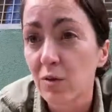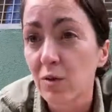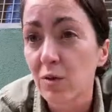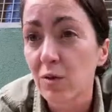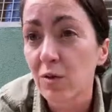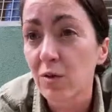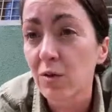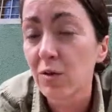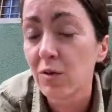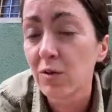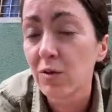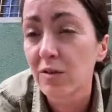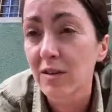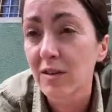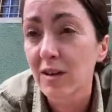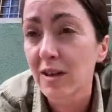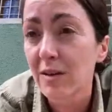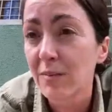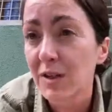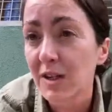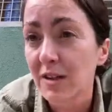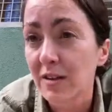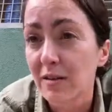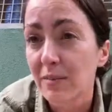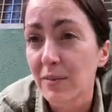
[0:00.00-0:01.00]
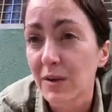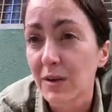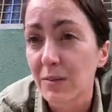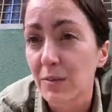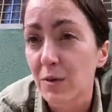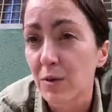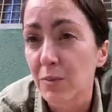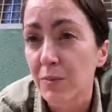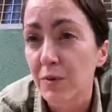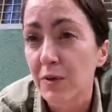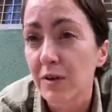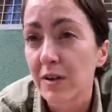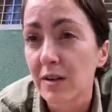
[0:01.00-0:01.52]
Do seem a little bit
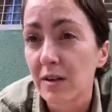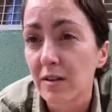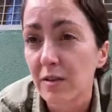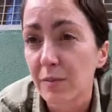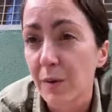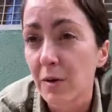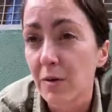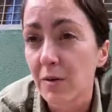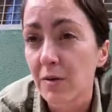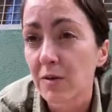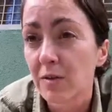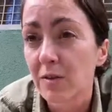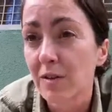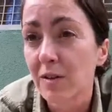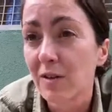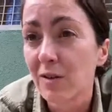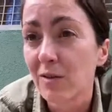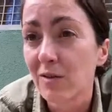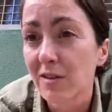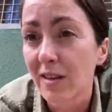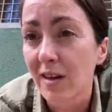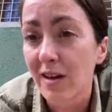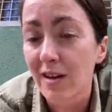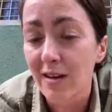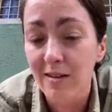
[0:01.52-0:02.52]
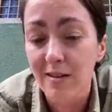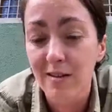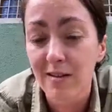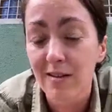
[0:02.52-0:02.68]
more predisposed The